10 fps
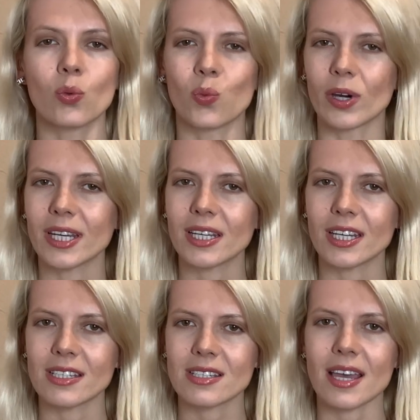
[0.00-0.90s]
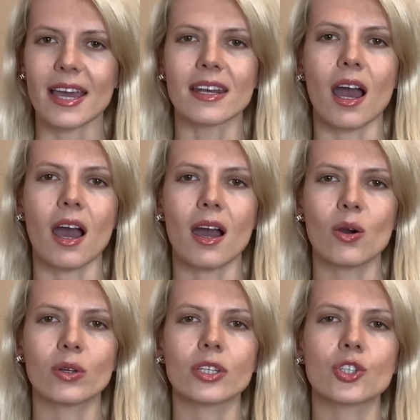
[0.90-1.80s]
what it is and
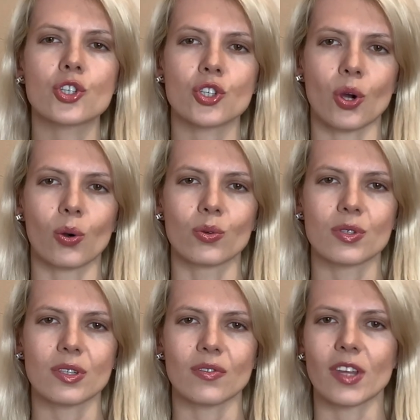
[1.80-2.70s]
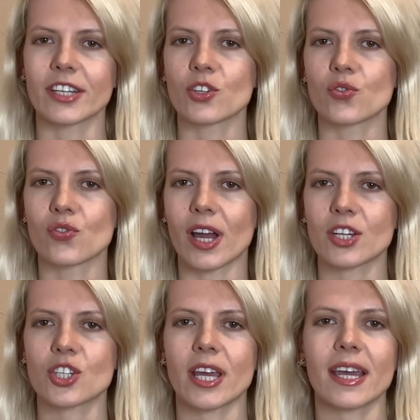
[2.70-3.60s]
how it shows that
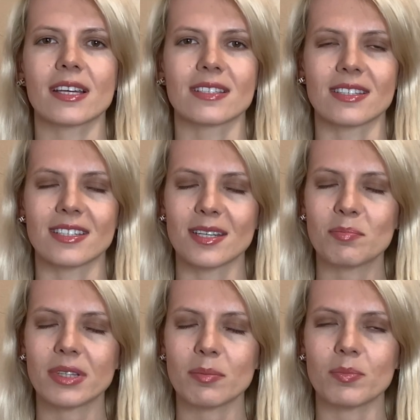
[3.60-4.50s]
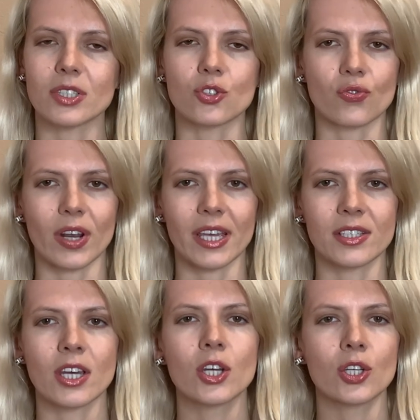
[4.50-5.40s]
Russia has deeply
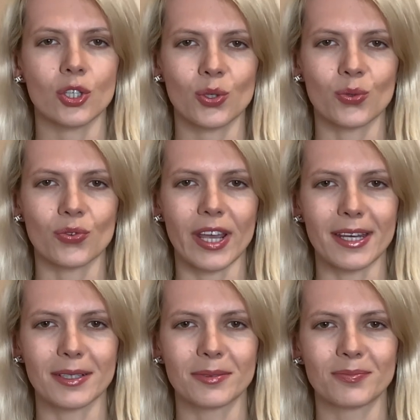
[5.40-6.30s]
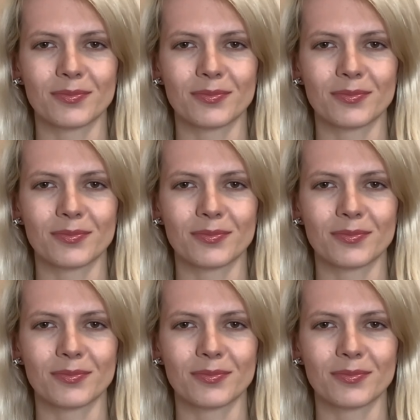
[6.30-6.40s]
betrayed Ukraine.